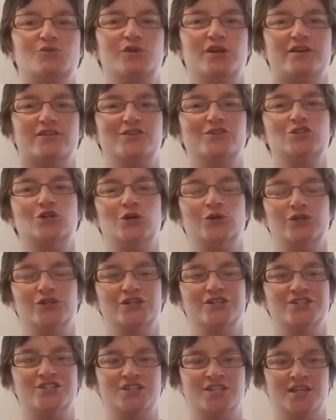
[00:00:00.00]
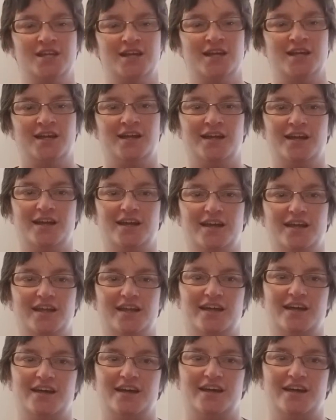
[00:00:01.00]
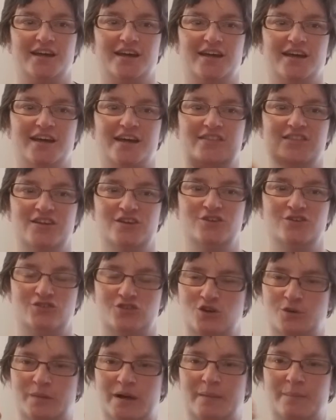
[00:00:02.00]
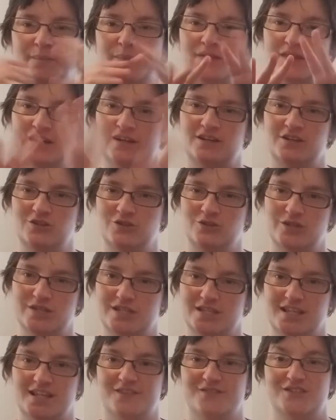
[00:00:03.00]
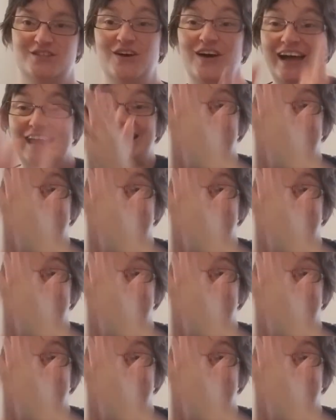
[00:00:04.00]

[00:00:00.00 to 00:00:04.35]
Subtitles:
it on the shoulders, and then you sew them up, and then you do the sleeves. So,